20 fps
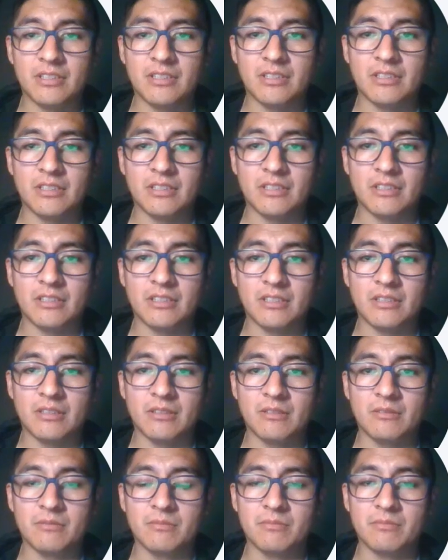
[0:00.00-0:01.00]

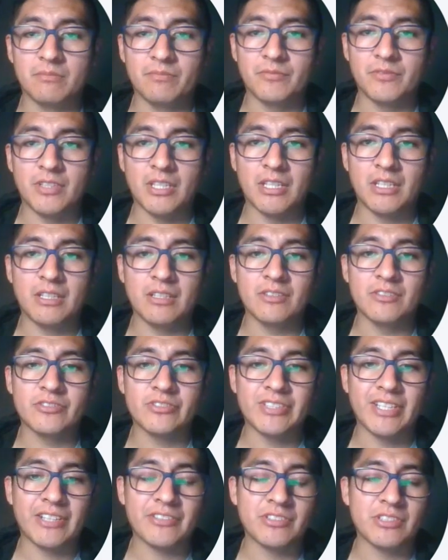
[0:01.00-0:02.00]
uh, taking
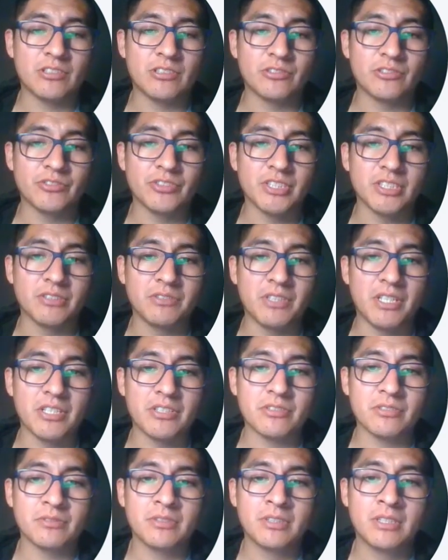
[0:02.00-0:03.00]
sex in
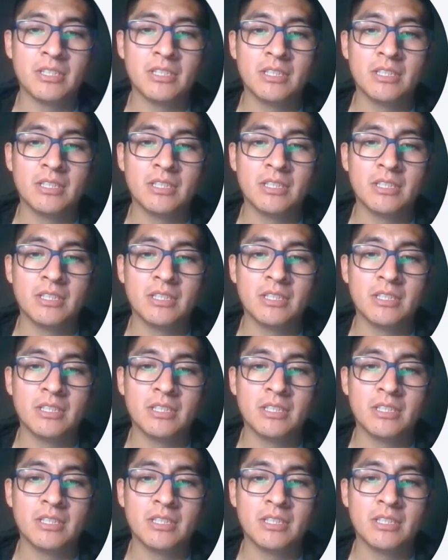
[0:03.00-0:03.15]
consideration.